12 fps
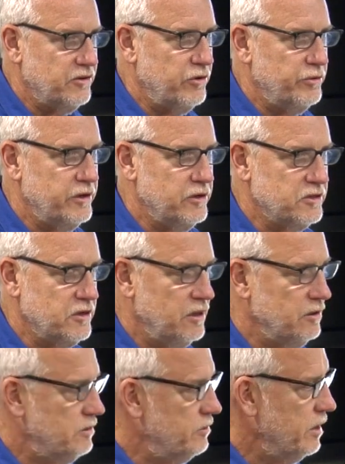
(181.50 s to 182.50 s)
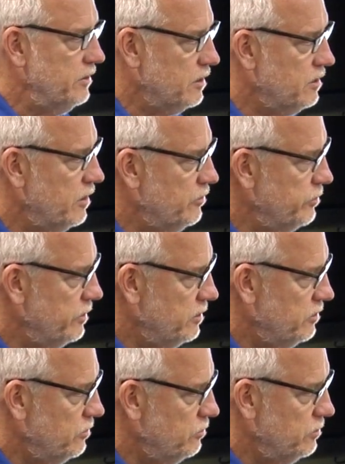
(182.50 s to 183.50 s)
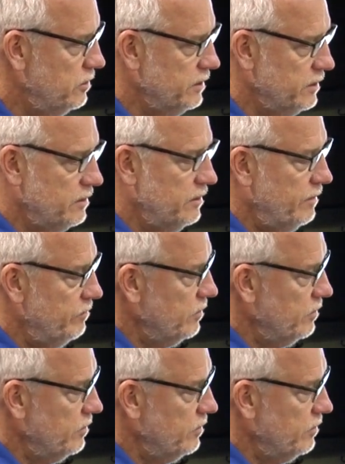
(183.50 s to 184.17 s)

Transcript: of careers all around the country and do really